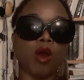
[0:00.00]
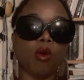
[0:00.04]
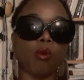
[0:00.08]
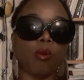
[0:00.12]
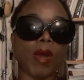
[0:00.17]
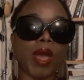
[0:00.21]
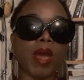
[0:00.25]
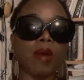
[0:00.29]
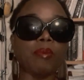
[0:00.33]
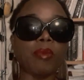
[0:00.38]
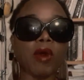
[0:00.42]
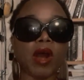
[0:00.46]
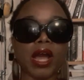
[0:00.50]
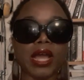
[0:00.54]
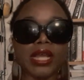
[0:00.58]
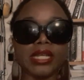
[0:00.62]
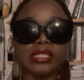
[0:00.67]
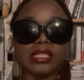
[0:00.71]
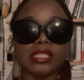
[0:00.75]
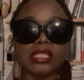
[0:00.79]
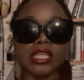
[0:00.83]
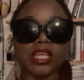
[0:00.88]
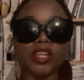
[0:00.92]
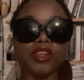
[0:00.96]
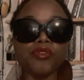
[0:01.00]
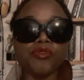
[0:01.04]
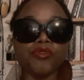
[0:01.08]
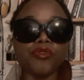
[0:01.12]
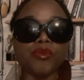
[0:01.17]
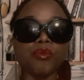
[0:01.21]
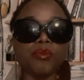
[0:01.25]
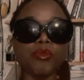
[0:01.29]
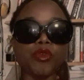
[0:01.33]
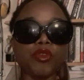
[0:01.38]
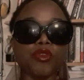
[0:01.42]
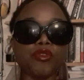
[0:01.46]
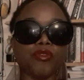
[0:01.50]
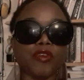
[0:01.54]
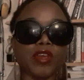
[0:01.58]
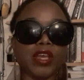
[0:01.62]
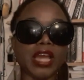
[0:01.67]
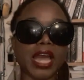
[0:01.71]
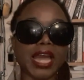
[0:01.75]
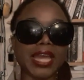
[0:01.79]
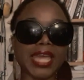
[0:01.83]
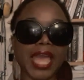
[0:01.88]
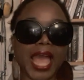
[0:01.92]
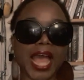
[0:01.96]
whereby instead of
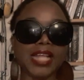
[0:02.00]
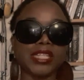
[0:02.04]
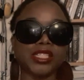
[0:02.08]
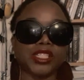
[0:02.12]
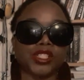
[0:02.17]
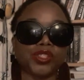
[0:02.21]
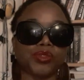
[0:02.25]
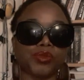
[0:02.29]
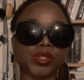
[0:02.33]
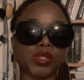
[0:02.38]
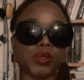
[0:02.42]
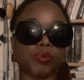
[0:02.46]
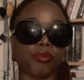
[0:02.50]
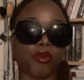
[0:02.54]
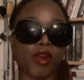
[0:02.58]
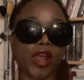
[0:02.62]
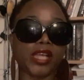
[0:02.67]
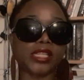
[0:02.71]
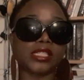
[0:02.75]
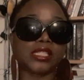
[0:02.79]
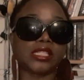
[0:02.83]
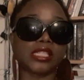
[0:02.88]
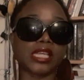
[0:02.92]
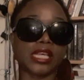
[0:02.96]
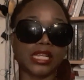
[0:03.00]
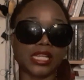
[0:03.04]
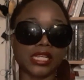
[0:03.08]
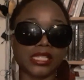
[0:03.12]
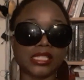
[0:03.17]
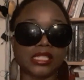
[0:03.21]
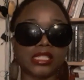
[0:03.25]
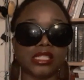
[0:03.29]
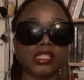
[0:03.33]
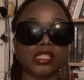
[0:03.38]
removing a cancerous breast in its